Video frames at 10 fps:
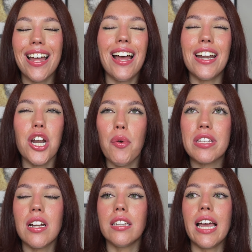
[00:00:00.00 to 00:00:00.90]
I know
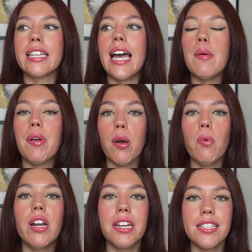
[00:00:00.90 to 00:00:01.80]
it's not like that, but I
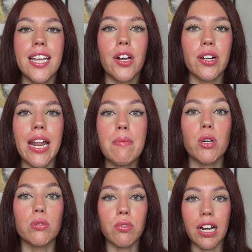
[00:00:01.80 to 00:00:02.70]
wanted to say her name
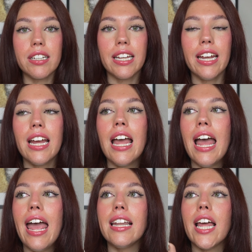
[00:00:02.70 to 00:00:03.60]
correctly,
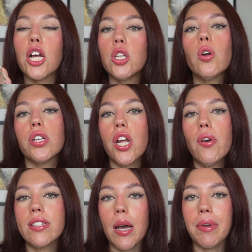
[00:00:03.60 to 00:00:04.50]
and like Lord
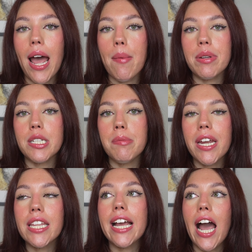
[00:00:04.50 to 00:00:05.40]
knows that would happen to
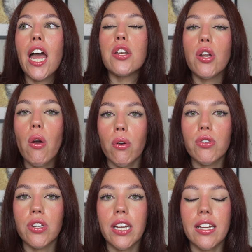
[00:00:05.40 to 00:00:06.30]
me. Like I know who
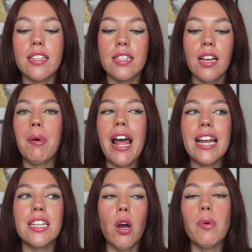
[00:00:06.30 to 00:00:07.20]
she is, but
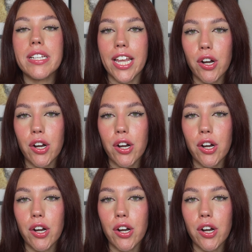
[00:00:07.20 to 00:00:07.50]
I don't want to say